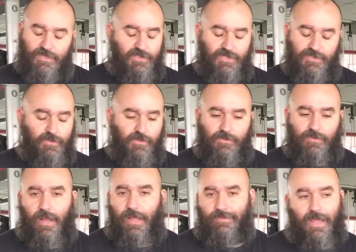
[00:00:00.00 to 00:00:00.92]
I just couldn't,
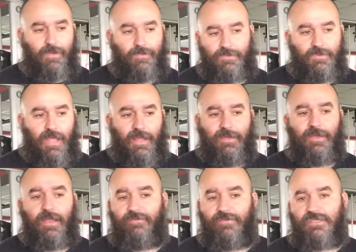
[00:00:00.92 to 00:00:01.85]
I
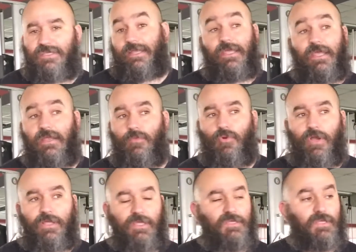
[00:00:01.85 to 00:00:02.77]
didn't have the technique anymore,
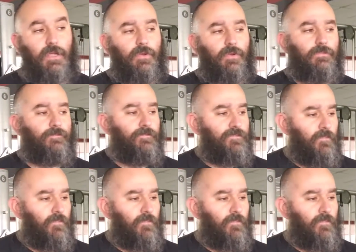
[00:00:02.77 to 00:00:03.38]
I guess, I don't know.